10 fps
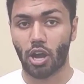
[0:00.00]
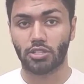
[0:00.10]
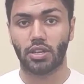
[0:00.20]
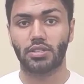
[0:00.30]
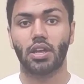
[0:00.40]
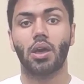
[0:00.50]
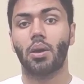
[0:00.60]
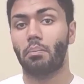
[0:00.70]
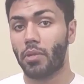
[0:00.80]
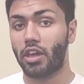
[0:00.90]
process
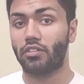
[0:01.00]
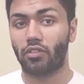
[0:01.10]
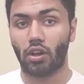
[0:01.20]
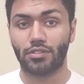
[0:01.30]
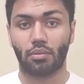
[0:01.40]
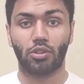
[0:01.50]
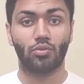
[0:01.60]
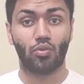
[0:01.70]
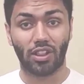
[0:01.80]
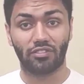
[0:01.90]
may involve some of
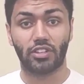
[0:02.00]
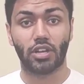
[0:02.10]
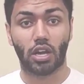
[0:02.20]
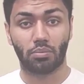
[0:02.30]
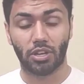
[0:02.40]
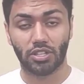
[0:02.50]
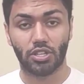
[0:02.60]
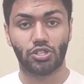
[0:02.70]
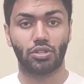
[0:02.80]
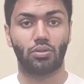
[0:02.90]
the relevant
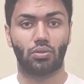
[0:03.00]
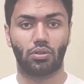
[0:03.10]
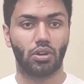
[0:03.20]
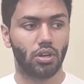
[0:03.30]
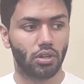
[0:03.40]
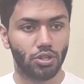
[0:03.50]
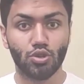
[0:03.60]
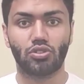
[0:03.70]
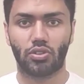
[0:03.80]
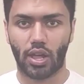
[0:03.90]
documentation or
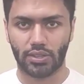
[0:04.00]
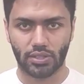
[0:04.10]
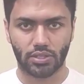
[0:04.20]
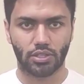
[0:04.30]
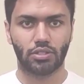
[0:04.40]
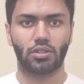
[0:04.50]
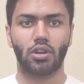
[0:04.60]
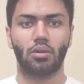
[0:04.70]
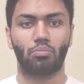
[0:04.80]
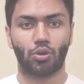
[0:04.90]
user licenses
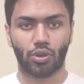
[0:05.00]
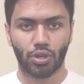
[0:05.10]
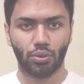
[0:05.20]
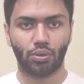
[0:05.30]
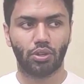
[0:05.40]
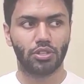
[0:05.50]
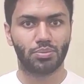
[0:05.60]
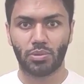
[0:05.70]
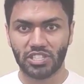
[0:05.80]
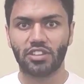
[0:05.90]
procured
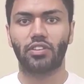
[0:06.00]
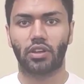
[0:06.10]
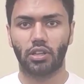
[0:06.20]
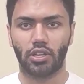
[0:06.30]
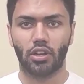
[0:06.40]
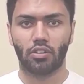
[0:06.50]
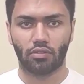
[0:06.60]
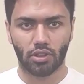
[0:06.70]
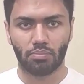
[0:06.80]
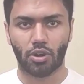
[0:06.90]
specifically
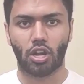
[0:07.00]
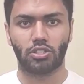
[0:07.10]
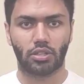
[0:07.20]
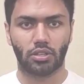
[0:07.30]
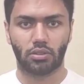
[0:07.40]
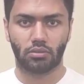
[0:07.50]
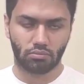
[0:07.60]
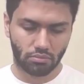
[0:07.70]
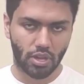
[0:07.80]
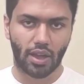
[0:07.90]
for the project
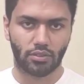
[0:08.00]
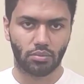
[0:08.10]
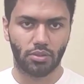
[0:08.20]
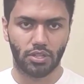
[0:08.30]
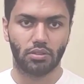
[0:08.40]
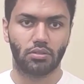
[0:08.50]
may have to be